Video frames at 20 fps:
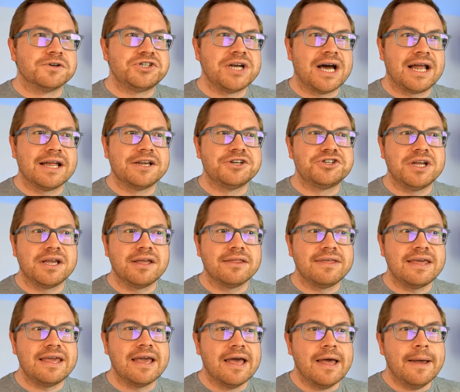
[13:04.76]
challenging
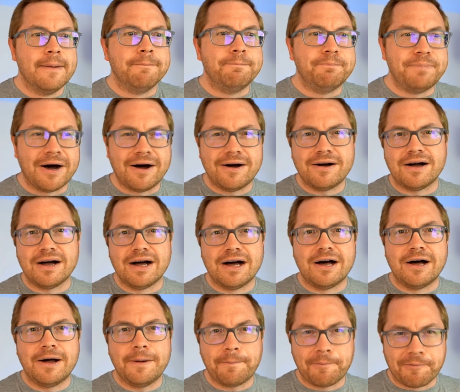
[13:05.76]
the
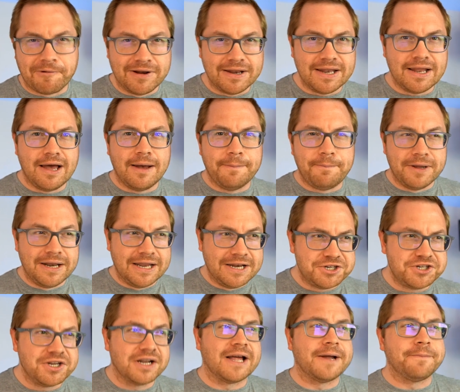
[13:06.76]
Baja
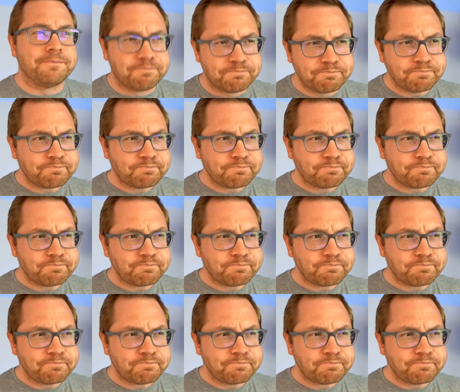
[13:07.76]
Peninsula.